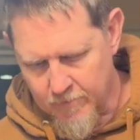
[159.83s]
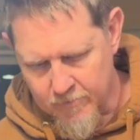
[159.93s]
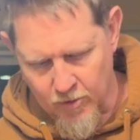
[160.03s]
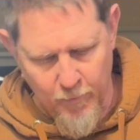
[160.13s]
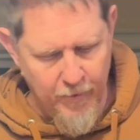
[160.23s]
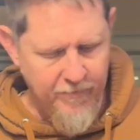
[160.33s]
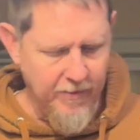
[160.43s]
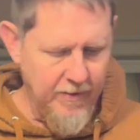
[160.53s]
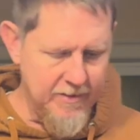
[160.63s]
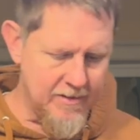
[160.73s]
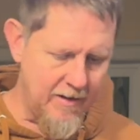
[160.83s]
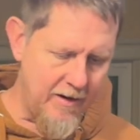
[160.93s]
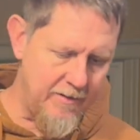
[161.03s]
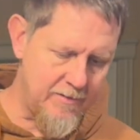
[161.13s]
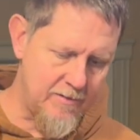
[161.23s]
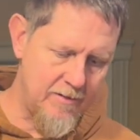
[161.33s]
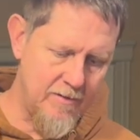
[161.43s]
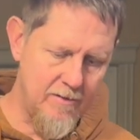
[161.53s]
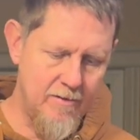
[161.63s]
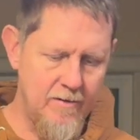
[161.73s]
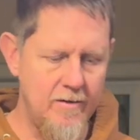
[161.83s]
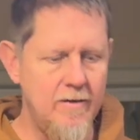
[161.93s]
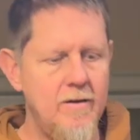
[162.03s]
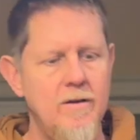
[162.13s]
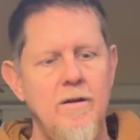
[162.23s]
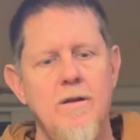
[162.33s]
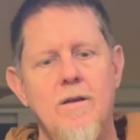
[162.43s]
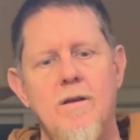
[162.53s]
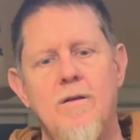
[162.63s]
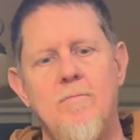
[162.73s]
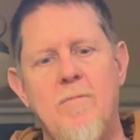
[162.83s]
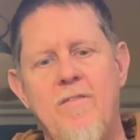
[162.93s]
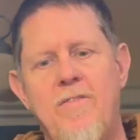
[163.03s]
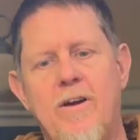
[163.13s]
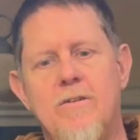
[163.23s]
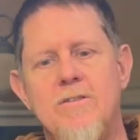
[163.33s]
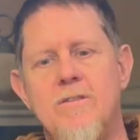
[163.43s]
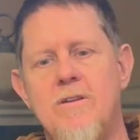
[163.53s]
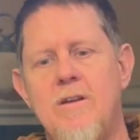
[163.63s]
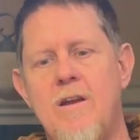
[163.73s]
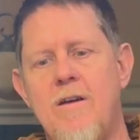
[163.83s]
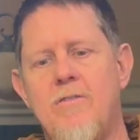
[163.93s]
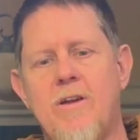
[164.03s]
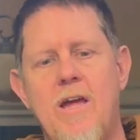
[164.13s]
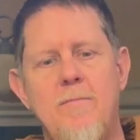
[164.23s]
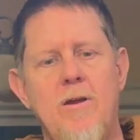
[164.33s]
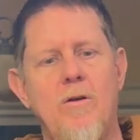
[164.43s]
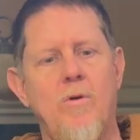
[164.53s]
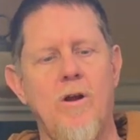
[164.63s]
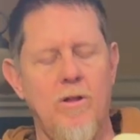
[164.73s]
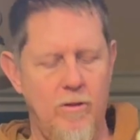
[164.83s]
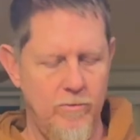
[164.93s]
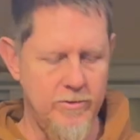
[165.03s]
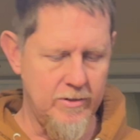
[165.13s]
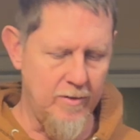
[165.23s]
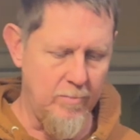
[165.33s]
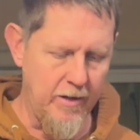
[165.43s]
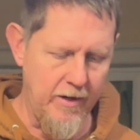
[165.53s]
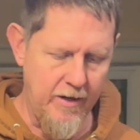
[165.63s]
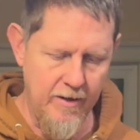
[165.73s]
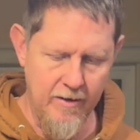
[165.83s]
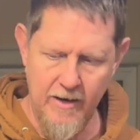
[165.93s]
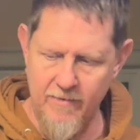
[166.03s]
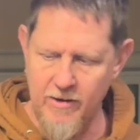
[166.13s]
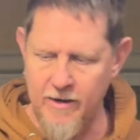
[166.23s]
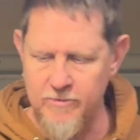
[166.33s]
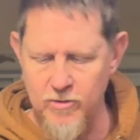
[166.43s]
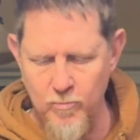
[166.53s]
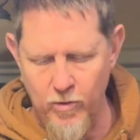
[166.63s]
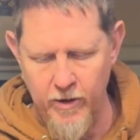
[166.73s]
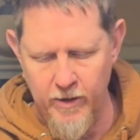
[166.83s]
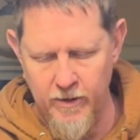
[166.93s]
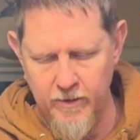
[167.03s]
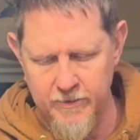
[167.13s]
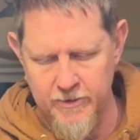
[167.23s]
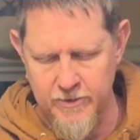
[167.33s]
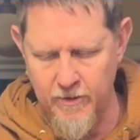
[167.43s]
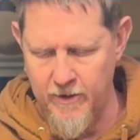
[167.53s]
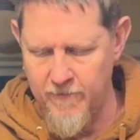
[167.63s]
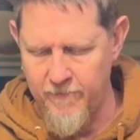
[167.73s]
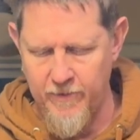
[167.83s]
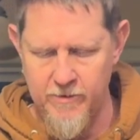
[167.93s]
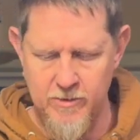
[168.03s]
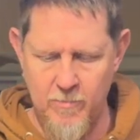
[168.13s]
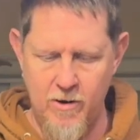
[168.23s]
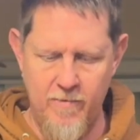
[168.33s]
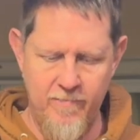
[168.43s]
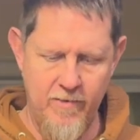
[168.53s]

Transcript: So perfectly sliced. My fingers never came anywhere close to the blade. I've got 2 more here. Let's just go ahead and finish them off.